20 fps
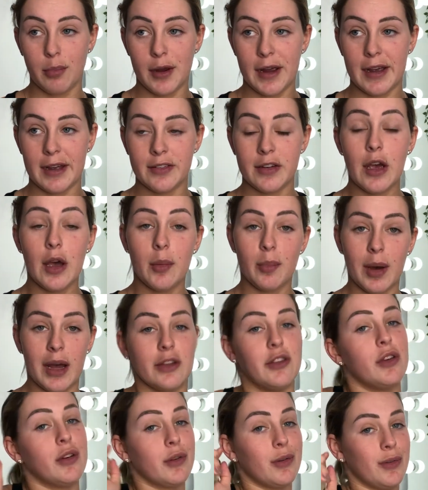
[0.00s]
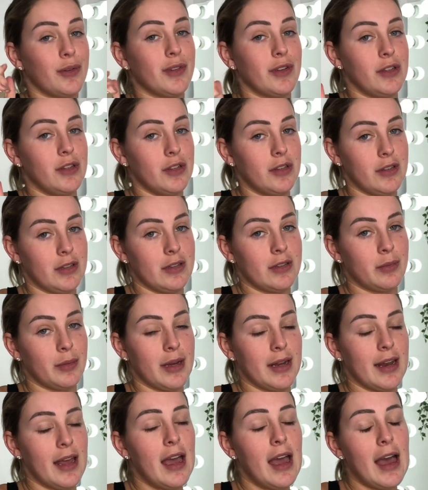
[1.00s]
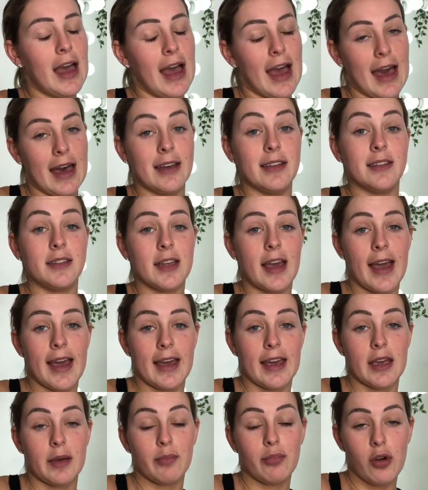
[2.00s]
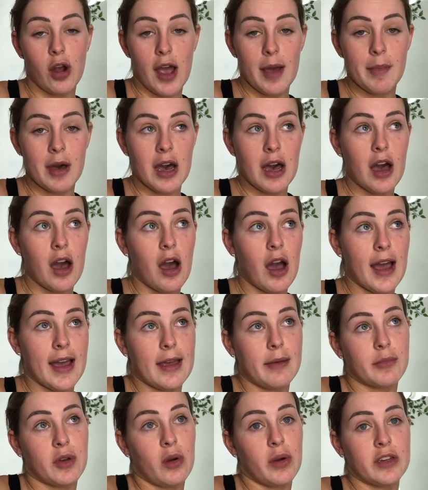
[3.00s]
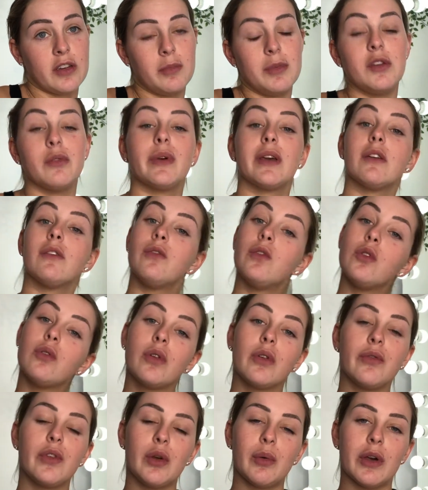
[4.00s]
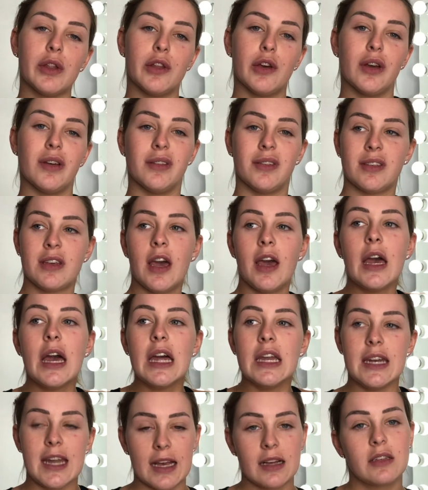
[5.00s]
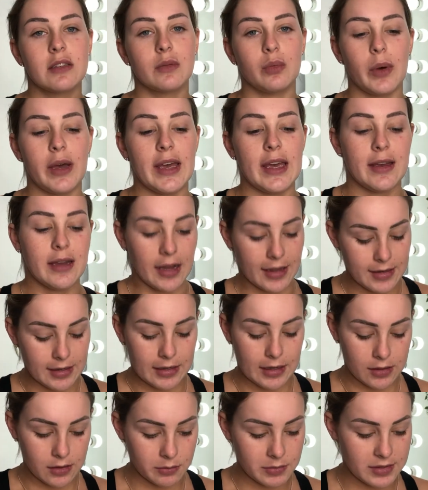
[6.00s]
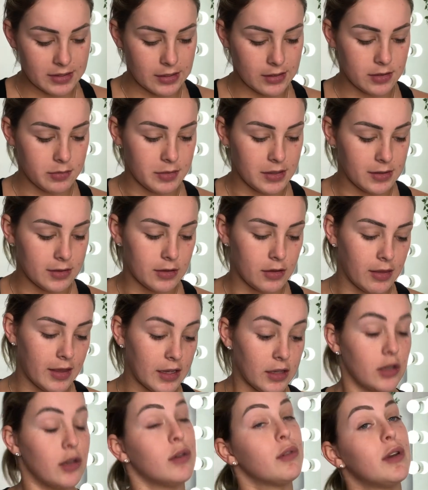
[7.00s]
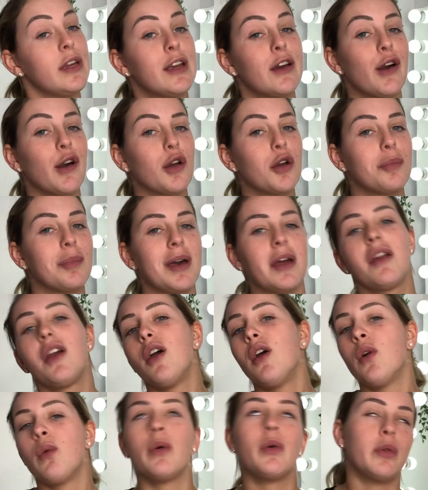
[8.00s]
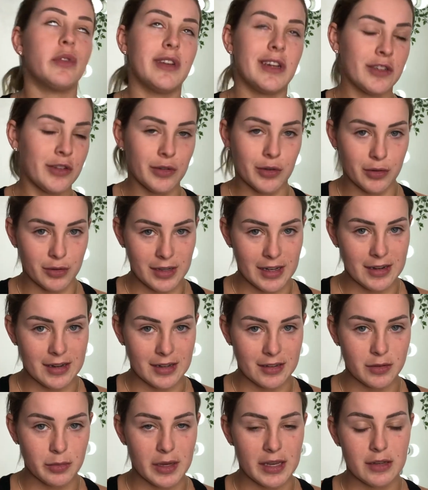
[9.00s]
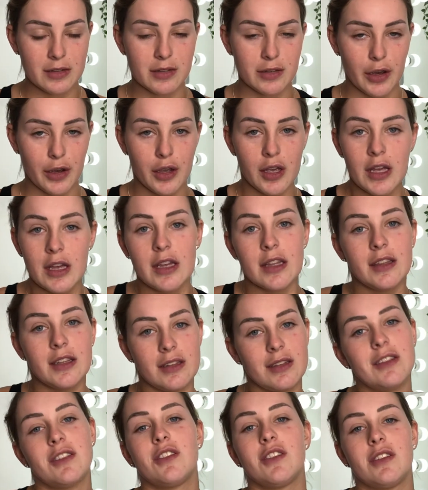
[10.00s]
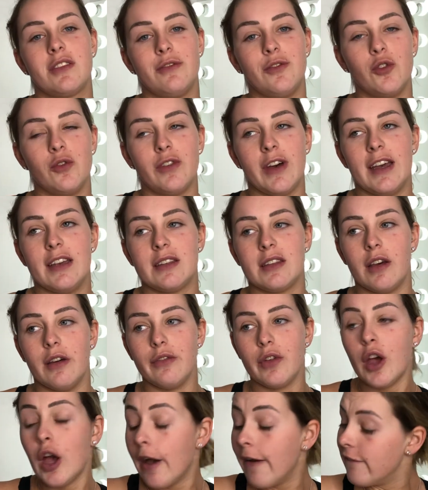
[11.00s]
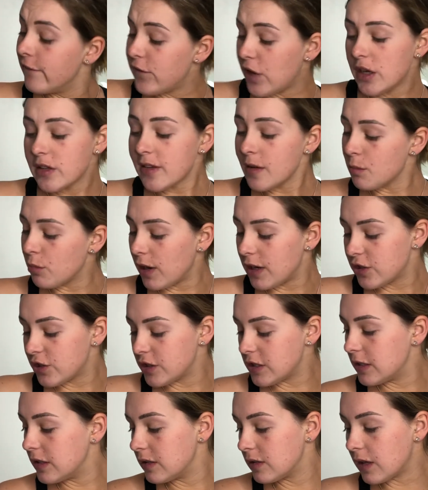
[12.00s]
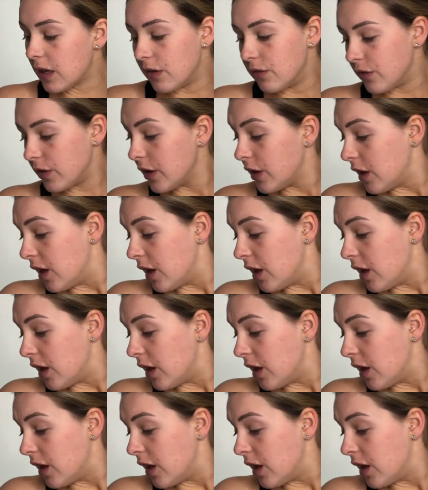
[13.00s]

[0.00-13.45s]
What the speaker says: brand, but you can also use this one as a primer. I am going to be doing a full review on those next week. I did get them sent to me, so thank you Goody Co, but we will touch on all that next week. So this is just a full face of first impressions of